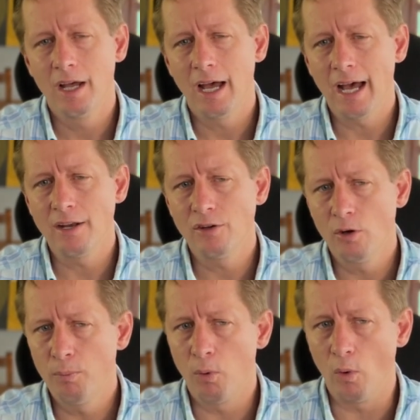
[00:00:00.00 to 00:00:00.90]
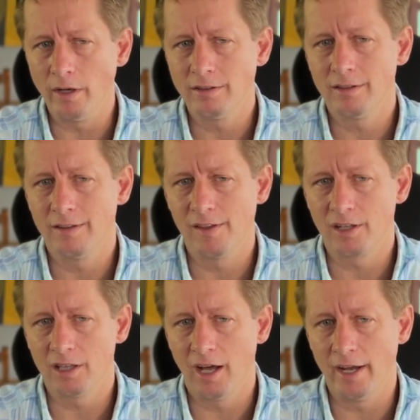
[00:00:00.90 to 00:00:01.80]
At no point did the
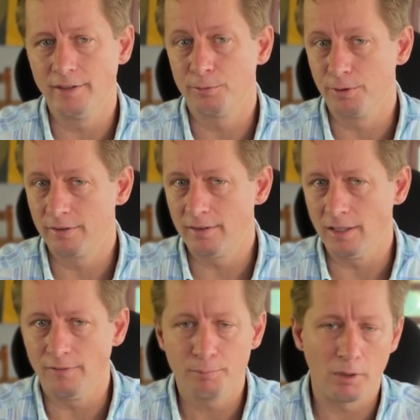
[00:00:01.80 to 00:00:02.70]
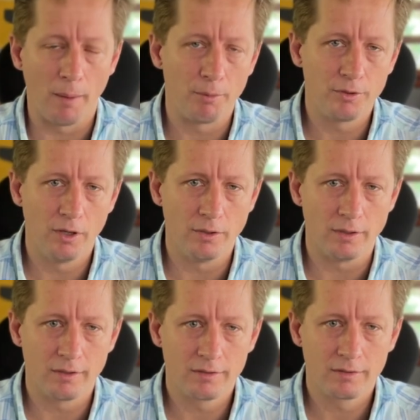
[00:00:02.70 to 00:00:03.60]
client receive proper
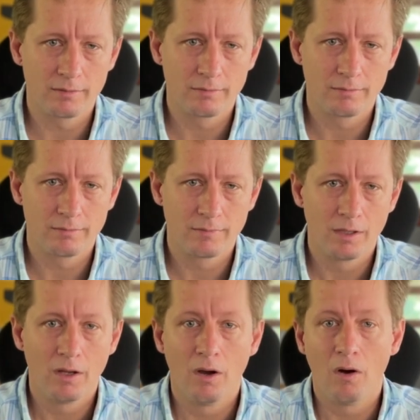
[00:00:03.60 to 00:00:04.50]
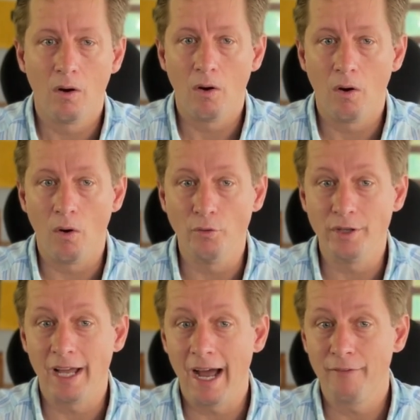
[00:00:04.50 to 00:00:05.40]
notice. Only
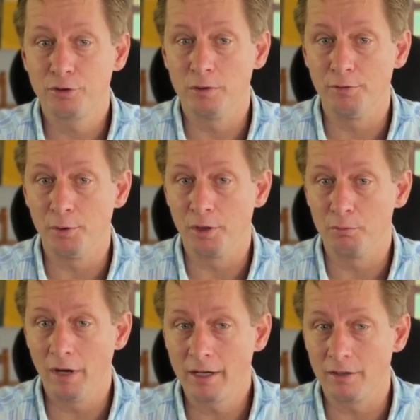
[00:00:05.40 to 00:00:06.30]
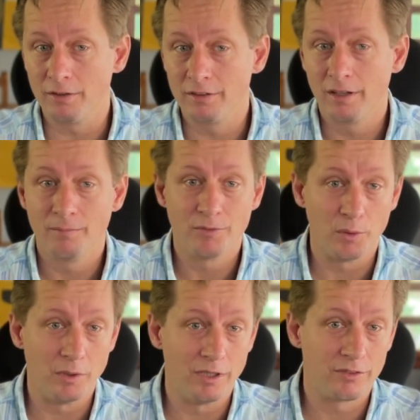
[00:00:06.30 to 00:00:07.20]
after reviewing the records did
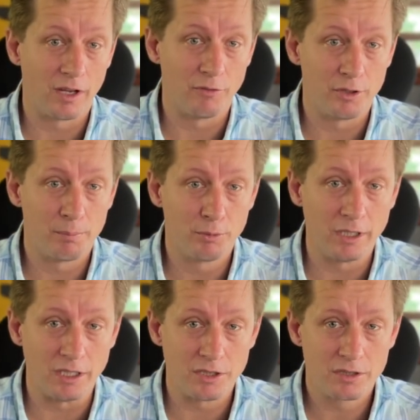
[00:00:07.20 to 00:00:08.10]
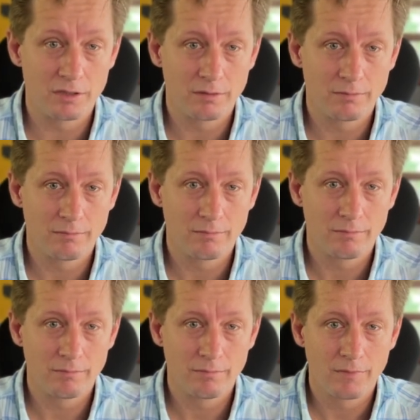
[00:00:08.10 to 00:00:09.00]
we discover the breach.
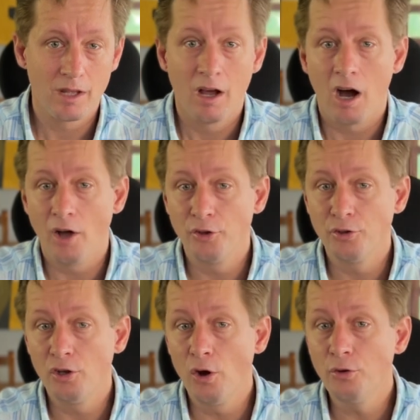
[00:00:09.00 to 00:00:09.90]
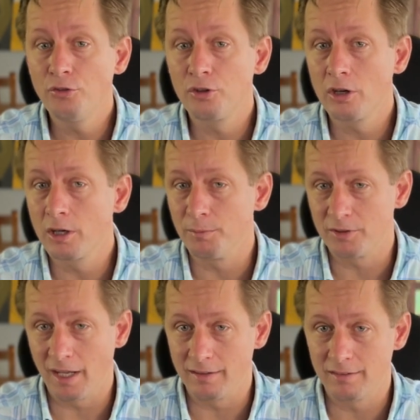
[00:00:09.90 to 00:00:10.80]
Under no
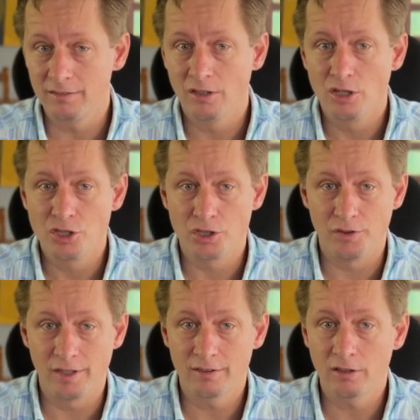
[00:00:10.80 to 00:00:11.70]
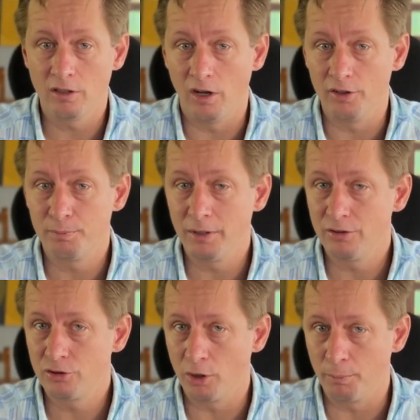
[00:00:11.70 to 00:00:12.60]
circumstances should this clause be
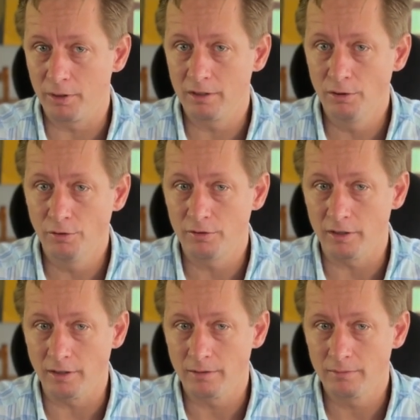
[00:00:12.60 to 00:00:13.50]
interpreted loosely.